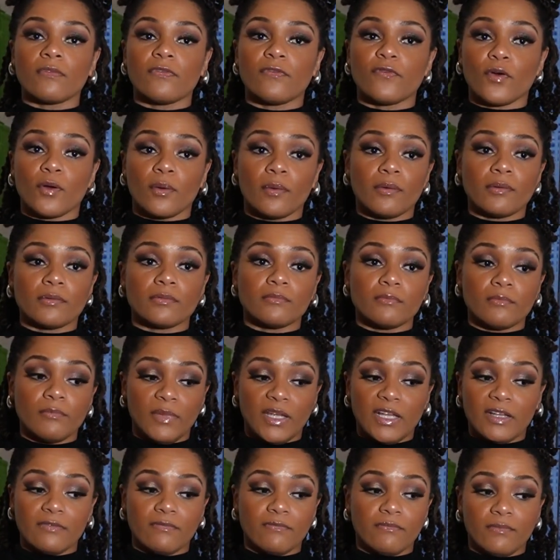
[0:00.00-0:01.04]
for
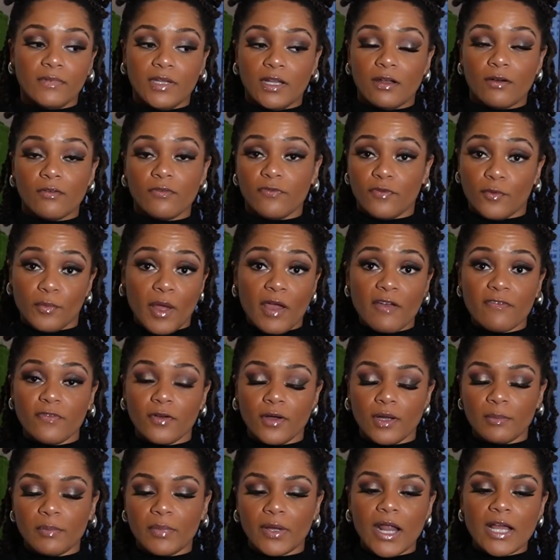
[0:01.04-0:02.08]
me to you know for my
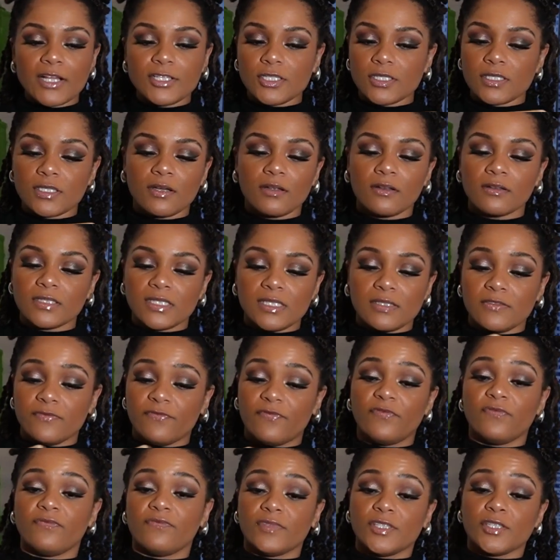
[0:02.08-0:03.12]
foot but I just couldn't
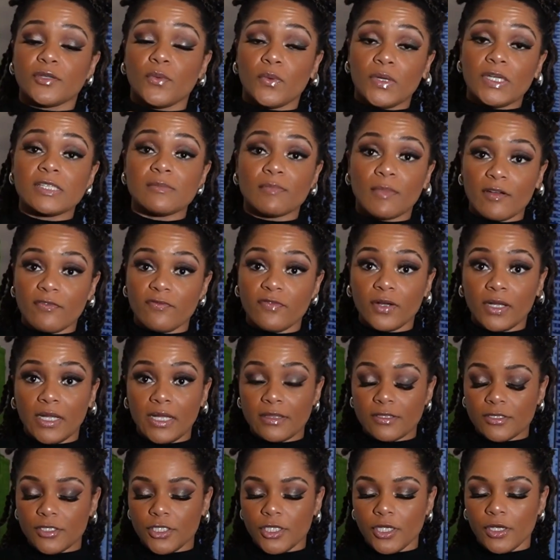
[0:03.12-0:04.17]
squeeze my foot in
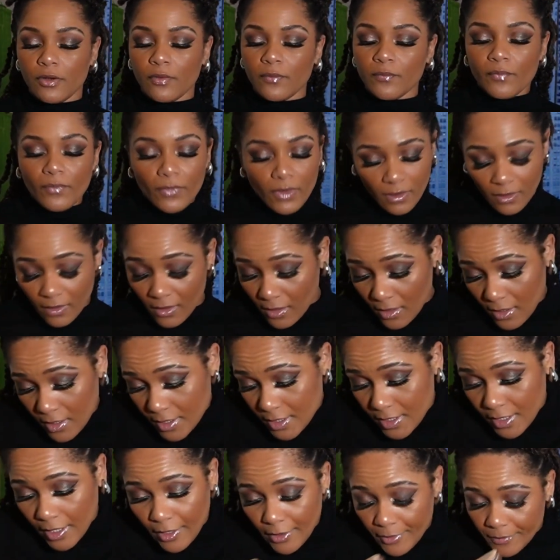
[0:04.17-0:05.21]
the shoe
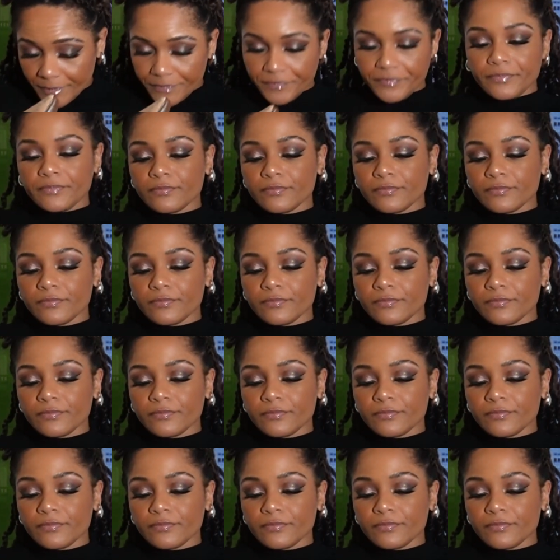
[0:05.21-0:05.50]
so